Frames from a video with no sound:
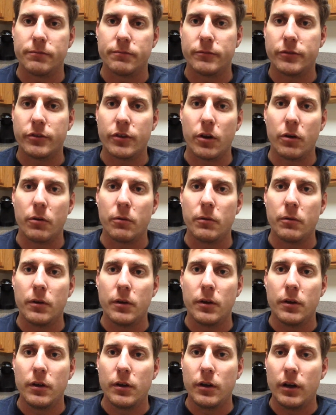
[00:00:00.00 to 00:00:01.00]
So
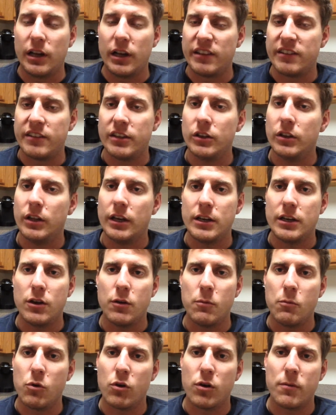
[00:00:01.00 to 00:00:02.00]
until I know
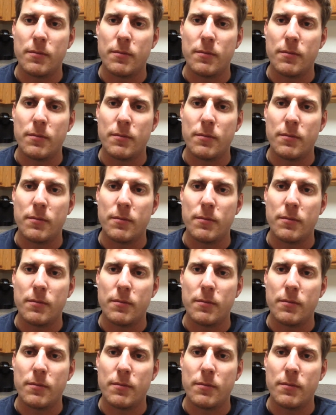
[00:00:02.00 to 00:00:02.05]
more